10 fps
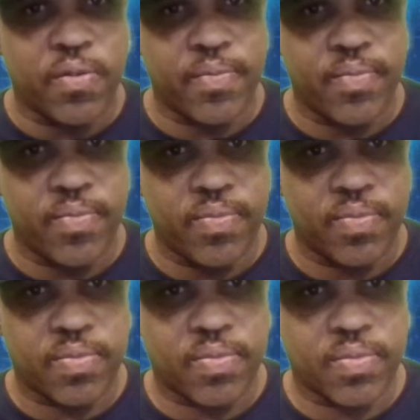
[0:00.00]

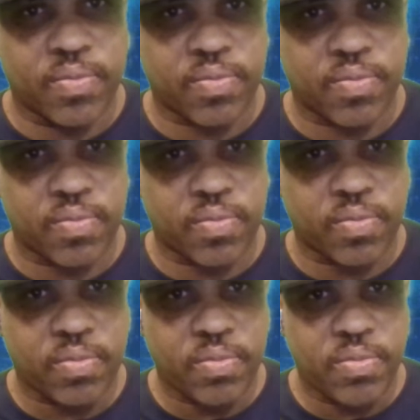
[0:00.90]

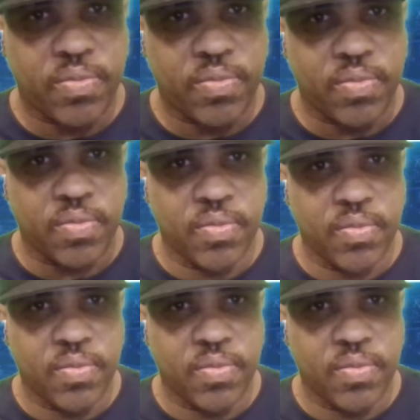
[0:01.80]
No one is speaking in this clip.